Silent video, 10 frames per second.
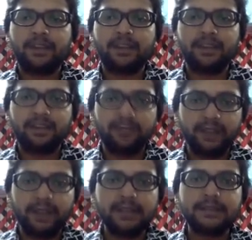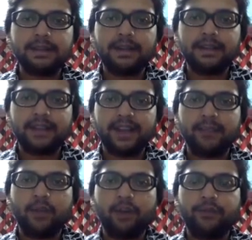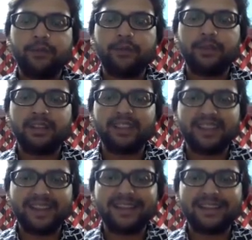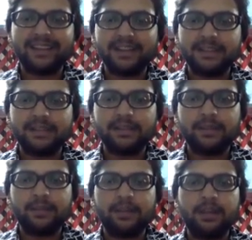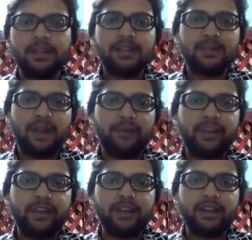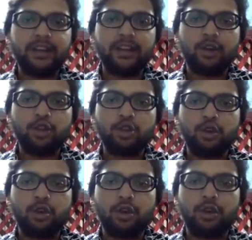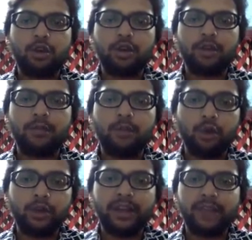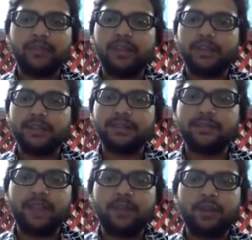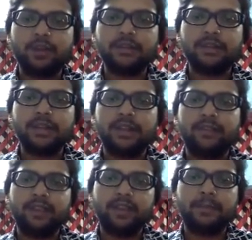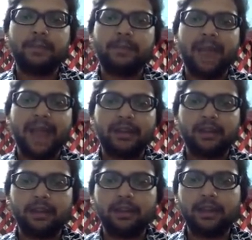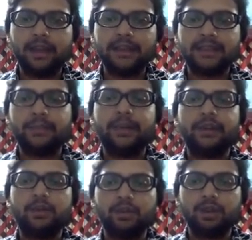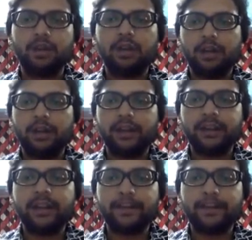given us a time of 10 years. Remember, some African country also got more time than us. Why? Because they are way back as compared to India.